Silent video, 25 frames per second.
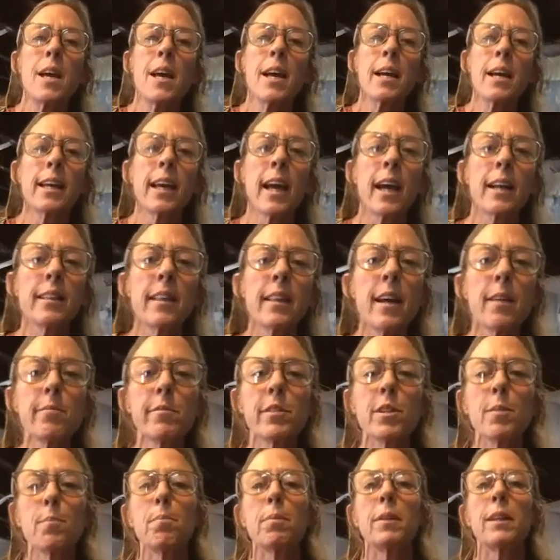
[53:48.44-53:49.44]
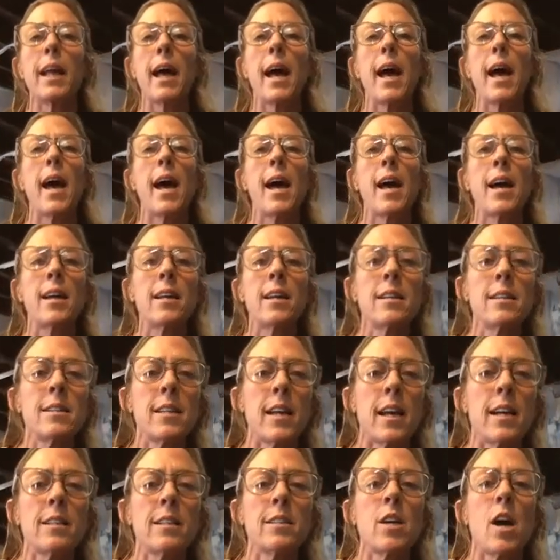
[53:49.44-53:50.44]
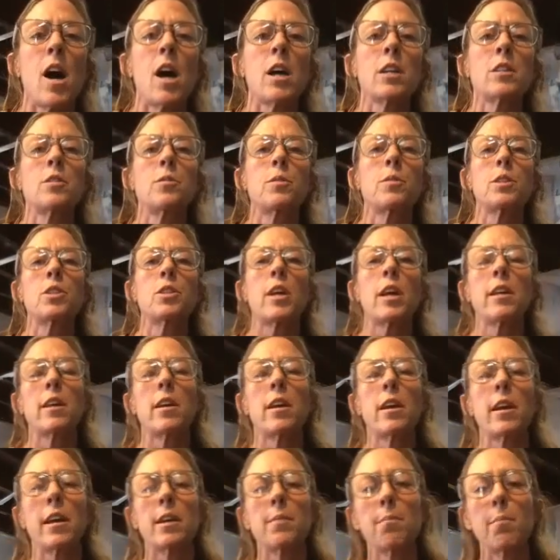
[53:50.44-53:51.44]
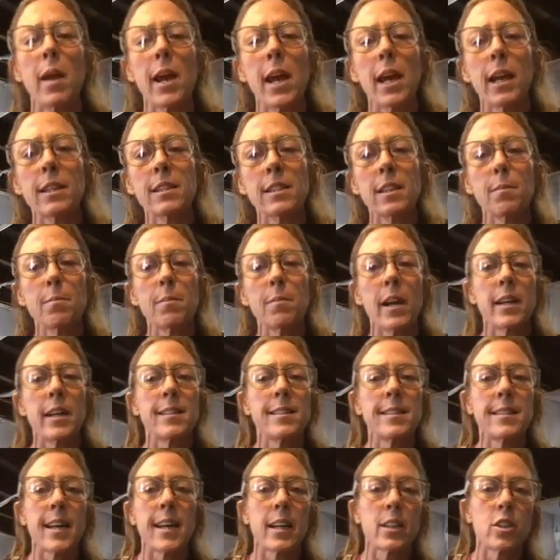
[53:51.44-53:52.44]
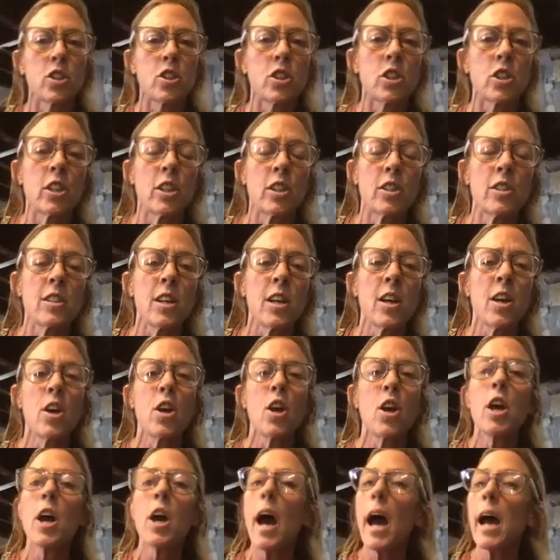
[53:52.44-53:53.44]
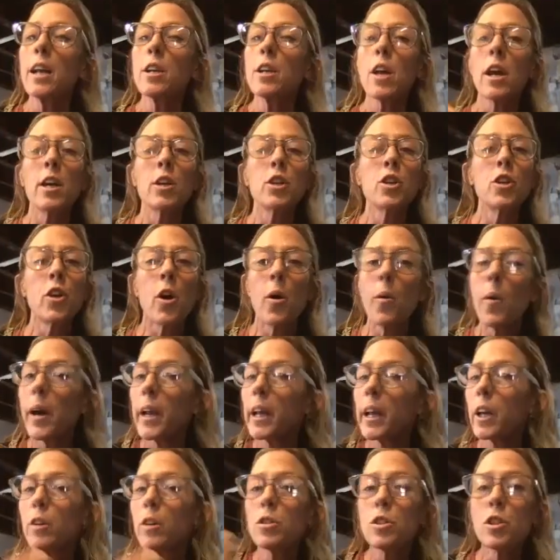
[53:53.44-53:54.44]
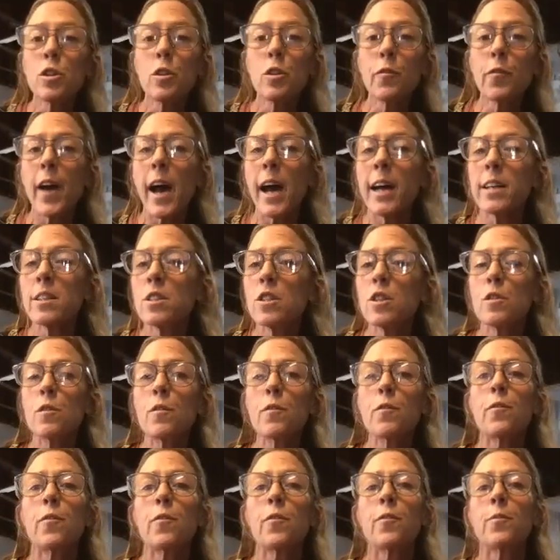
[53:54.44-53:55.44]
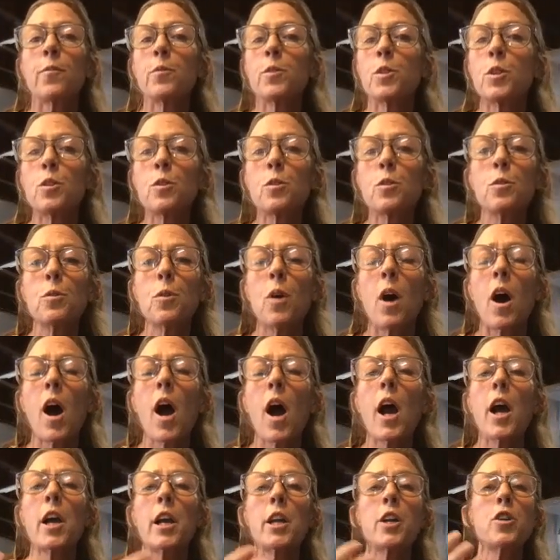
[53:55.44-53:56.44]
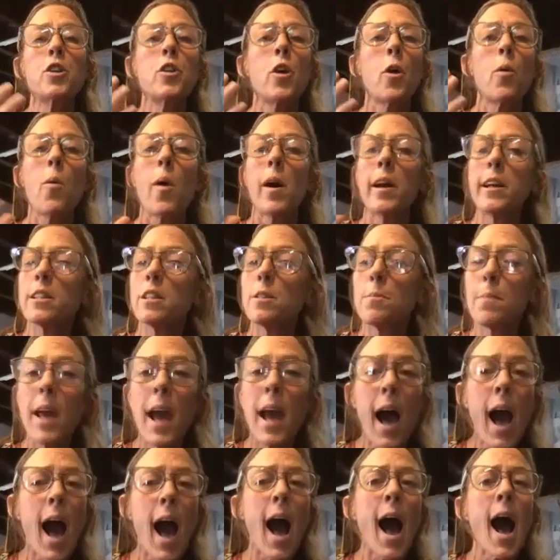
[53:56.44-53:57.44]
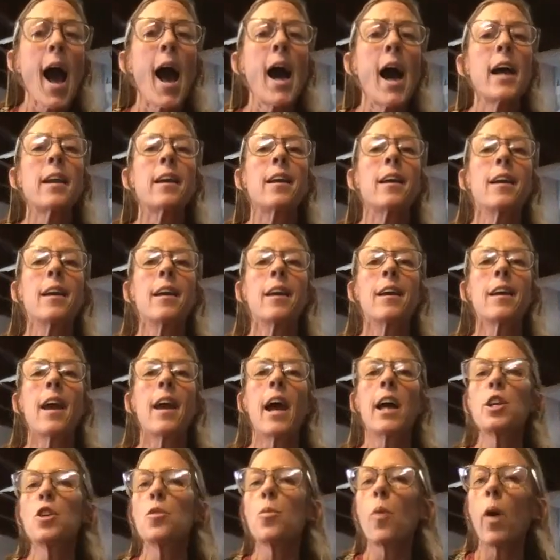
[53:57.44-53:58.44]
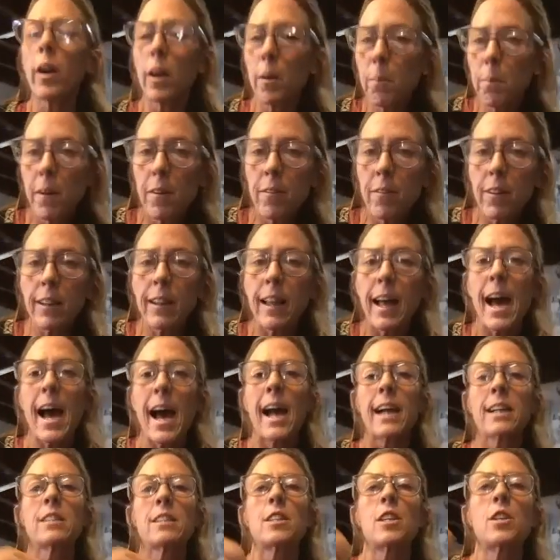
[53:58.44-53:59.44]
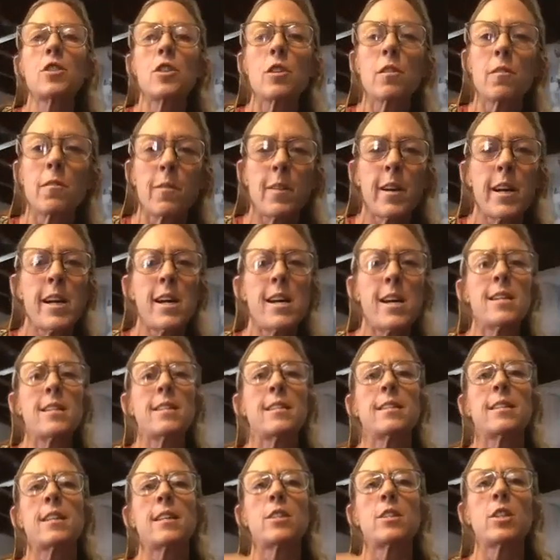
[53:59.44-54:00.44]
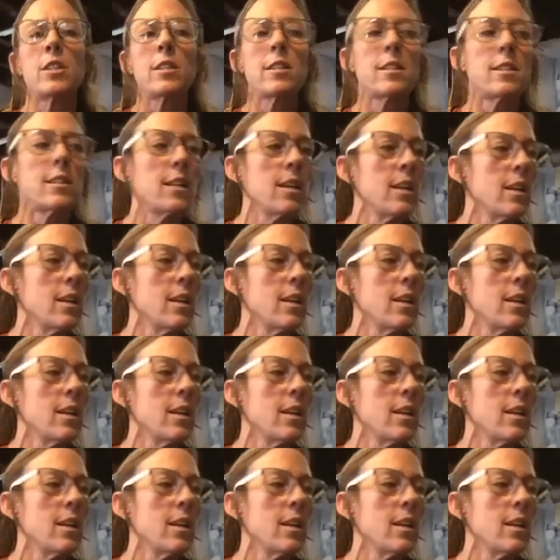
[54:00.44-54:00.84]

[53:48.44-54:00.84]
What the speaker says: get them to blend and talk to each other and make some nice textures. And you don't want to go too fast, too hard. You don't want it to be hot, and you want to be relaxed in your wrist and just,